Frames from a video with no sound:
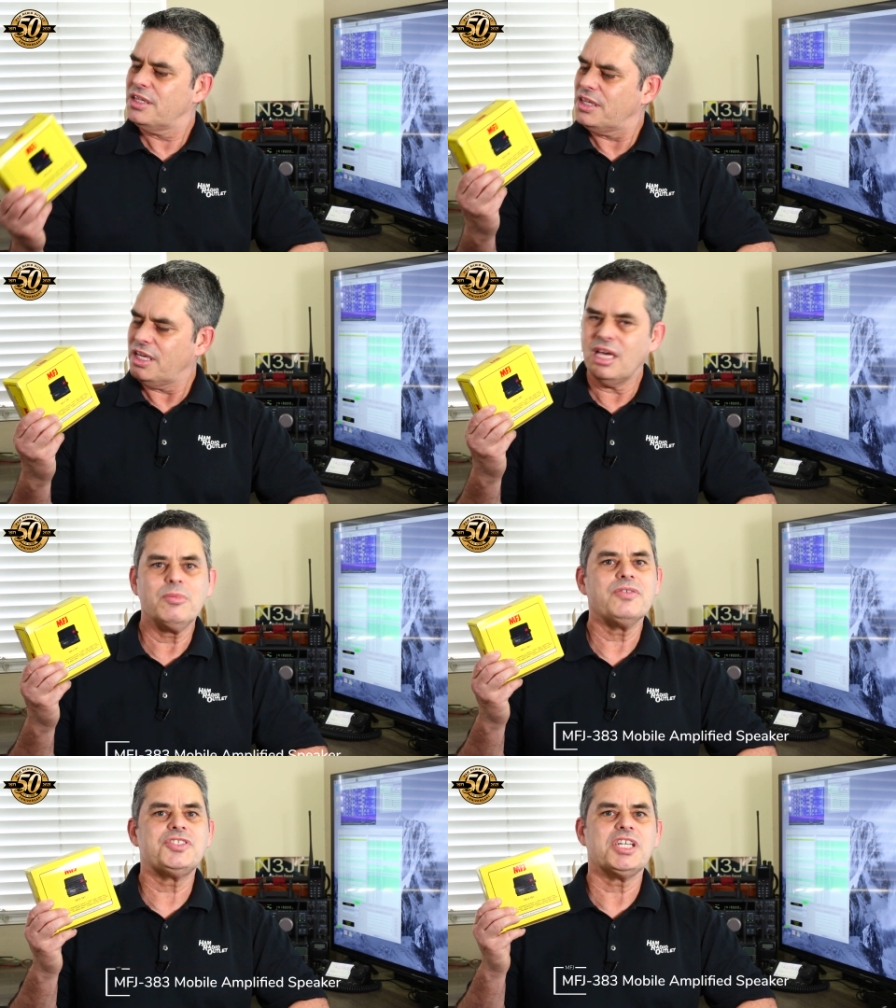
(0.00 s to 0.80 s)
The
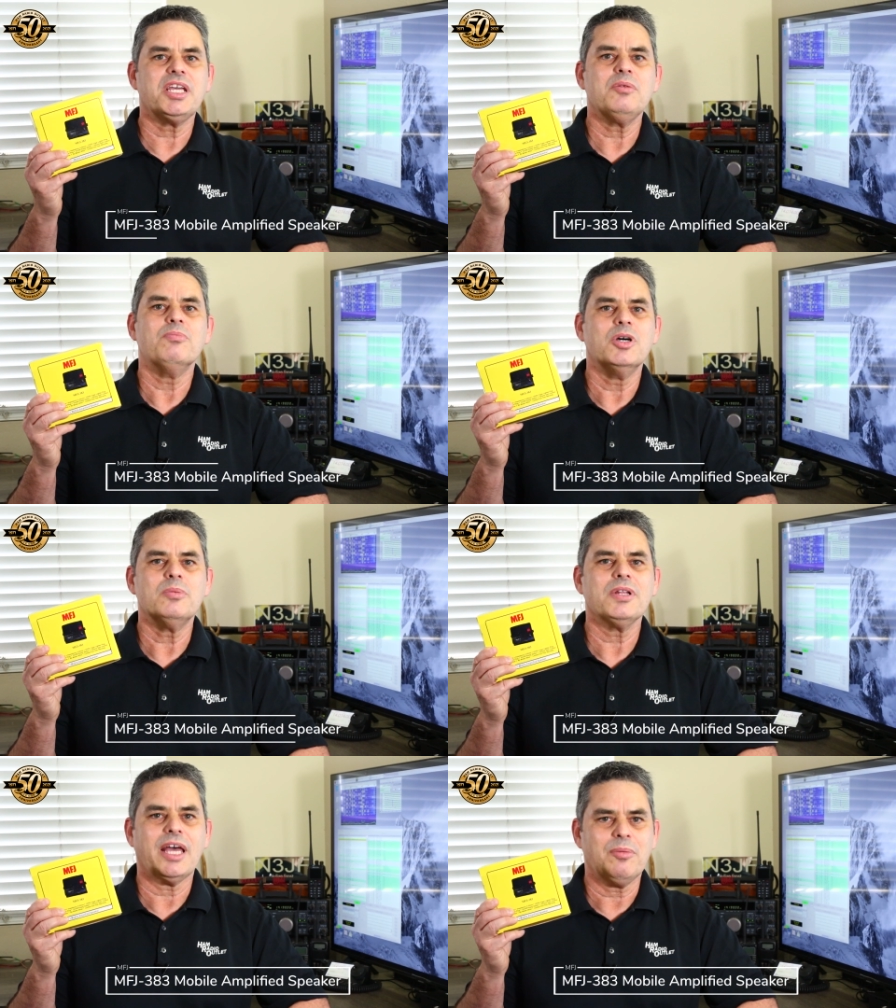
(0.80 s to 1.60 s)
MFJ
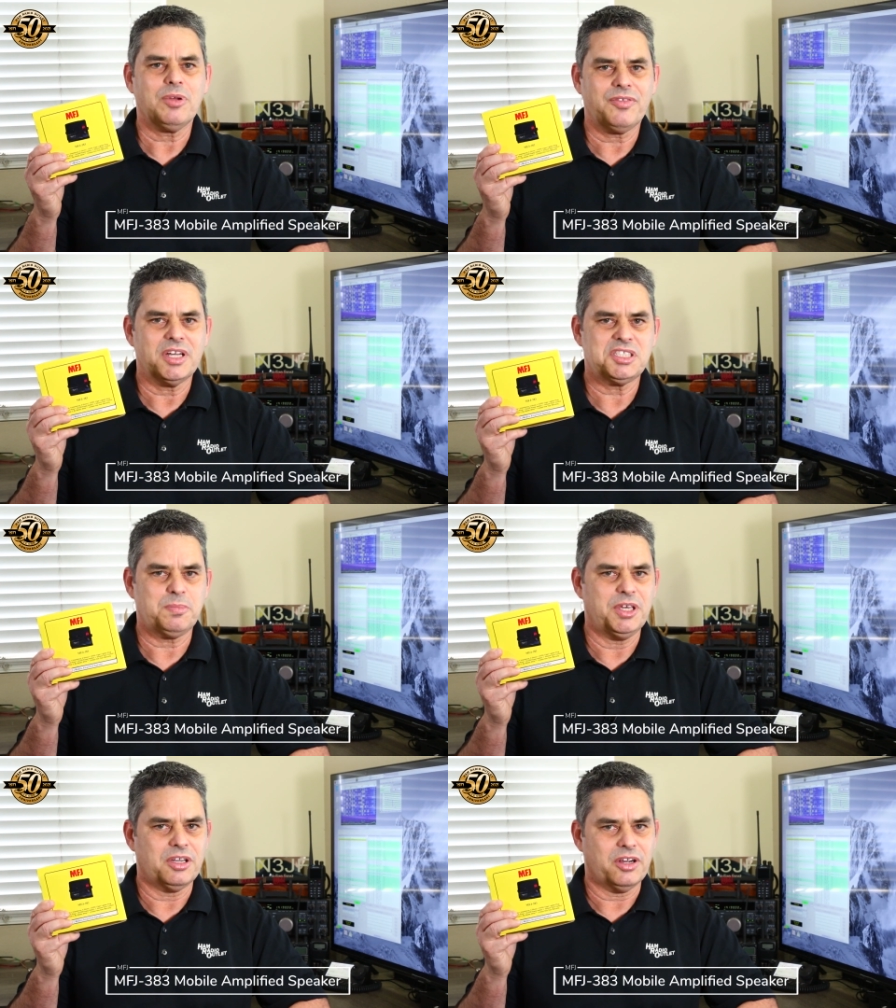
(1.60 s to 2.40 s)
mobile amplified
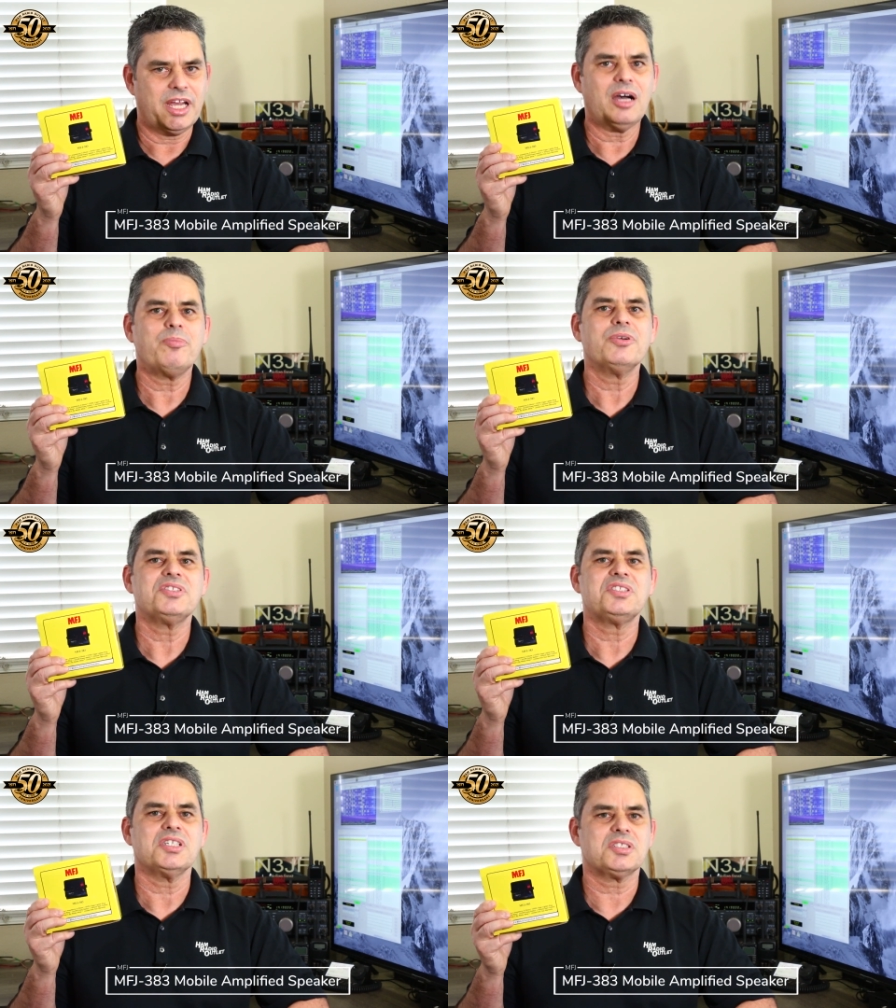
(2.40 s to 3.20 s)
speaker
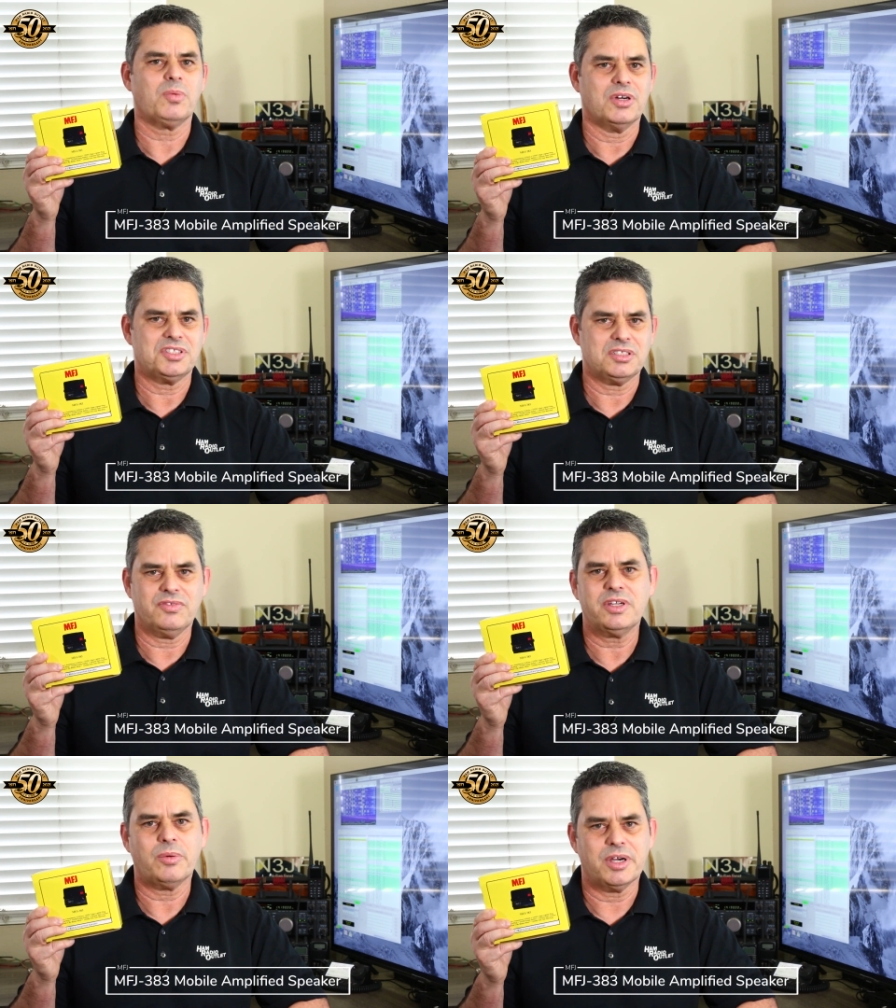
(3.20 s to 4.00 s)
outputs 6 watts and
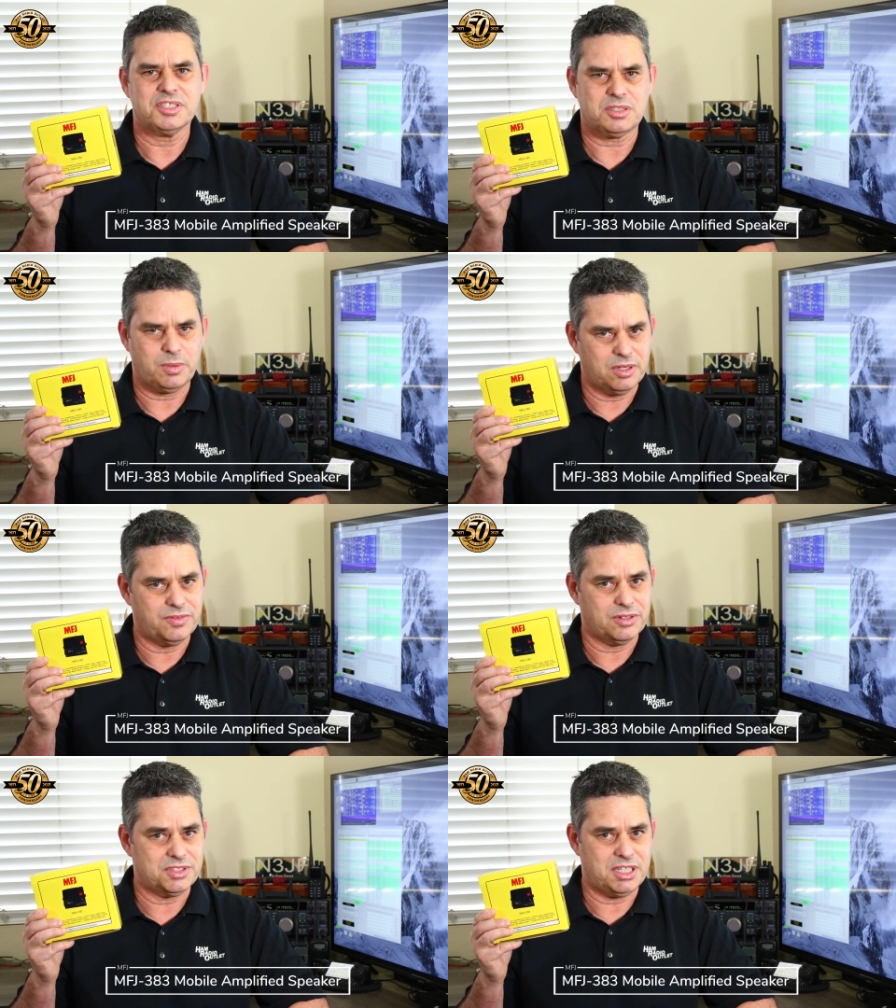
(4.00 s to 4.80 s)
requires 12
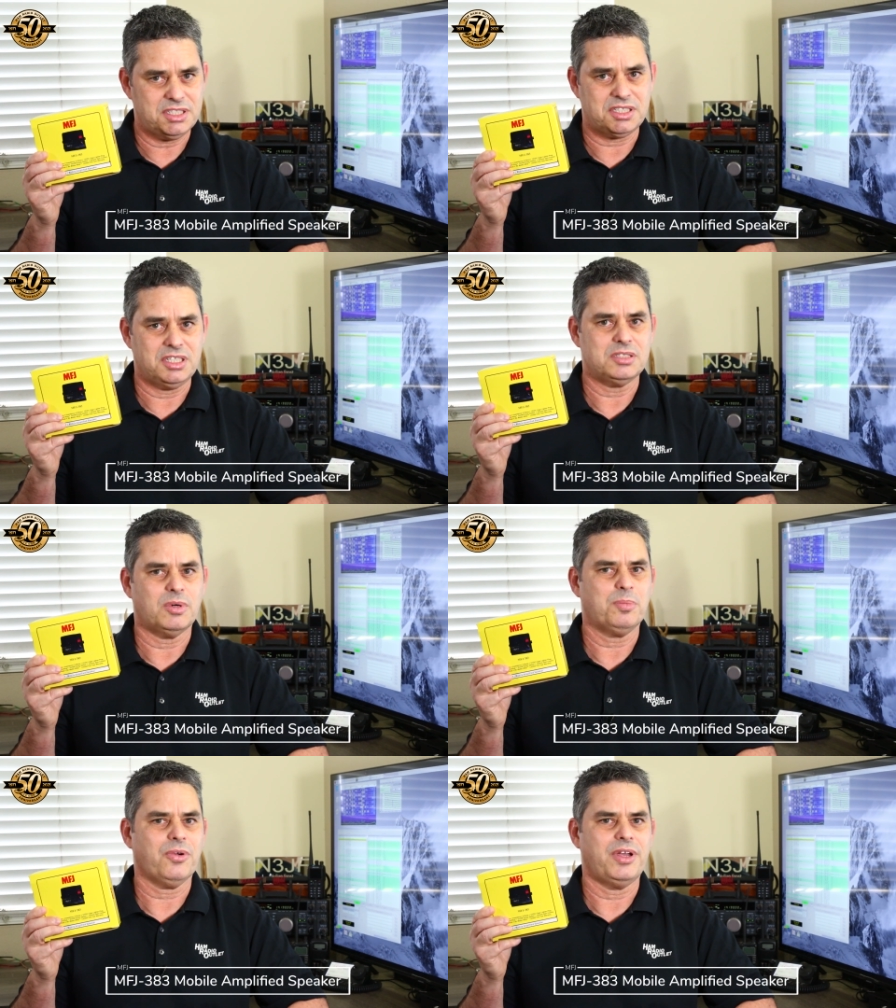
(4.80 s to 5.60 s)
volt DC
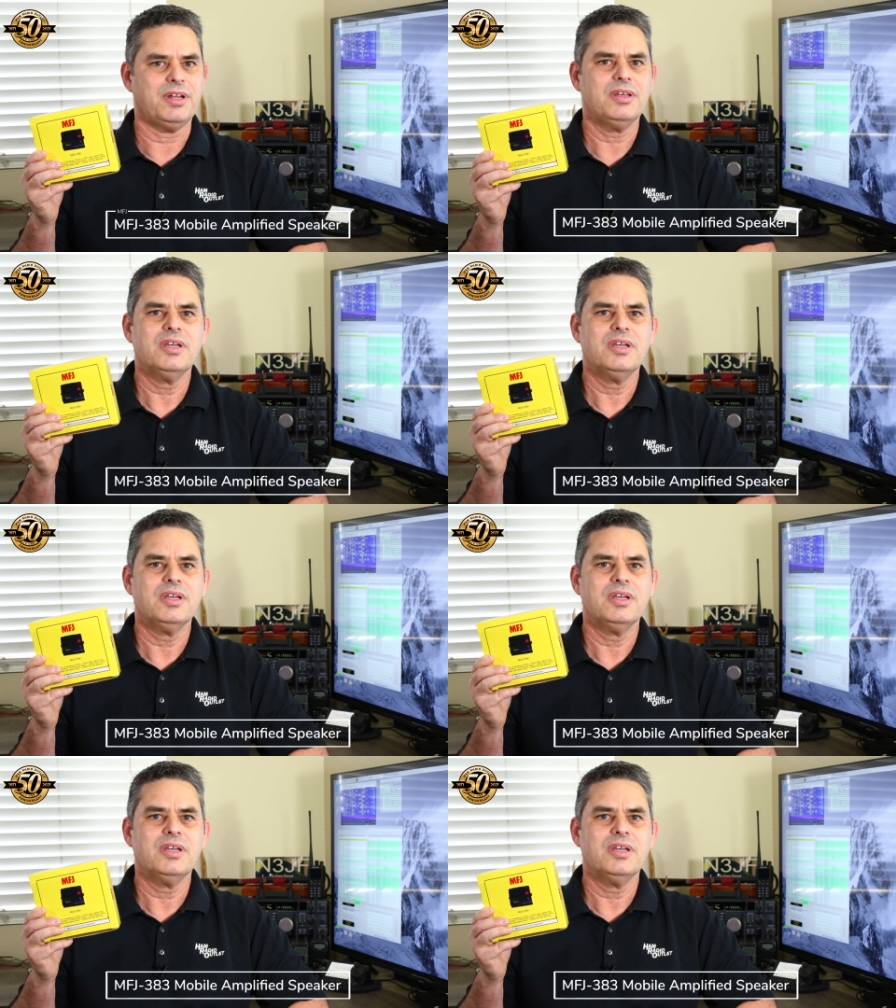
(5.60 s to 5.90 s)
to operate.